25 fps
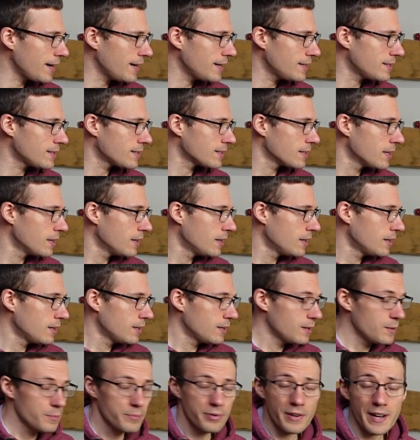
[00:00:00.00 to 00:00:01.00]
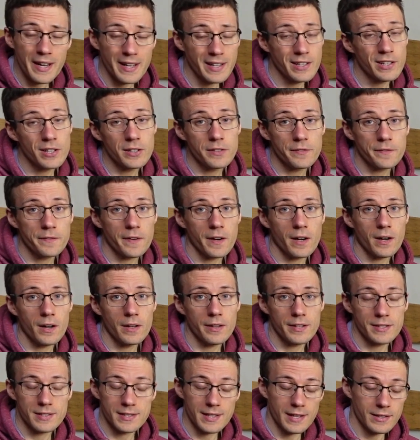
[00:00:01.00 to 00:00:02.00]
is pretty good for
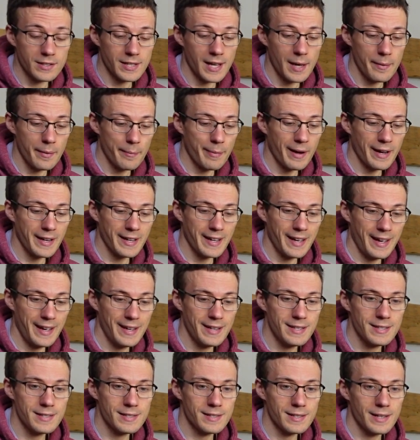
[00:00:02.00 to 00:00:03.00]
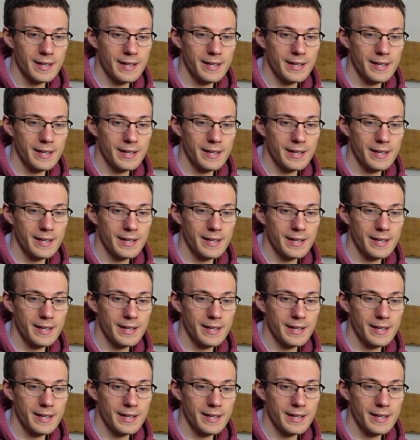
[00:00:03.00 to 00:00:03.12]
the type of bike it is.